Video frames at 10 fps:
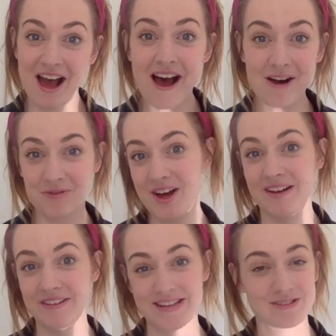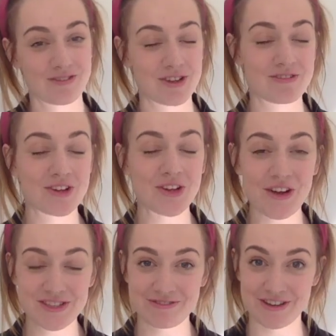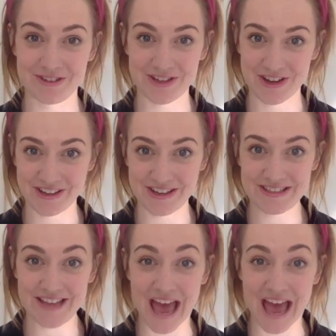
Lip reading: Our world is full of lots of different colours,